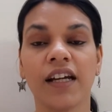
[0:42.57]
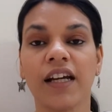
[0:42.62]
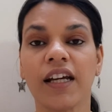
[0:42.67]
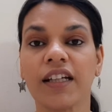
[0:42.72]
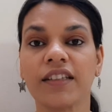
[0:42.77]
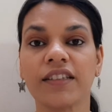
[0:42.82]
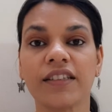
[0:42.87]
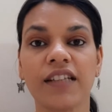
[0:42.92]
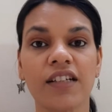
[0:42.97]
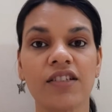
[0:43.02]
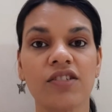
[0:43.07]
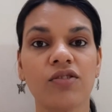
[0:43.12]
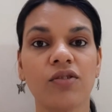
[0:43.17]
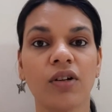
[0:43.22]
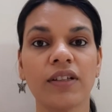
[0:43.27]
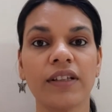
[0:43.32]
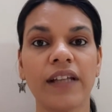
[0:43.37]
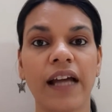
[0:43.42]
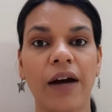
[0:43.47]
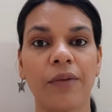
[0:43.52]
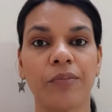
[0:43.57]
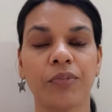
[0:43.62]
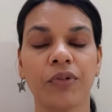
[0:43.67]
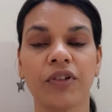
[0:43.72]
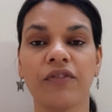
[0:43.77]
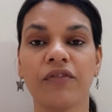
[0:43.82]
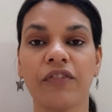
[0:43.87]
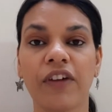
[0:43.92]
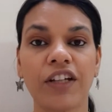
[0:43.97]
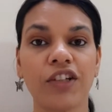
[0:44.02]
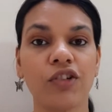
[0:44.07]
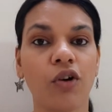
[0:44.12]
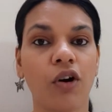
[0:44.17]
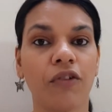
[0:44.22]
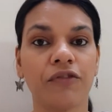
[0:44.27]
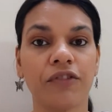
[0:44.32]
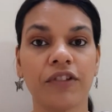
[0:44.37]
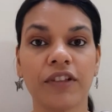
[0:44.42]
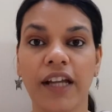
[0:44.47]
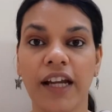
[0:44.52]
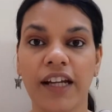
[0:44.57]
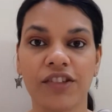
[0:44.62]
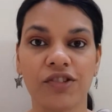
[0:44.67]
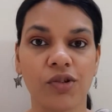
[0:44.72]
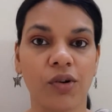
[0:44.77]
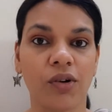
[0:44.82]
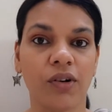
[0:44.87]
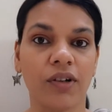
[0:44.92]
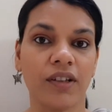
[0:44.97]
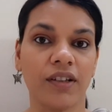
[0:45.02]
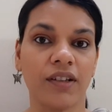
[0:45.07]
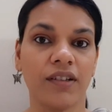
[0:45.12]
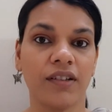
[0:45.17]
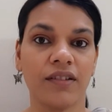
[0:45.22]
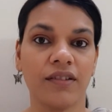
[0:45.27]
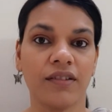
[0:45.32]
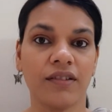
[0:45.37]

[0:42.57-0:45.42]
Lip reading: it does not happen very often at all.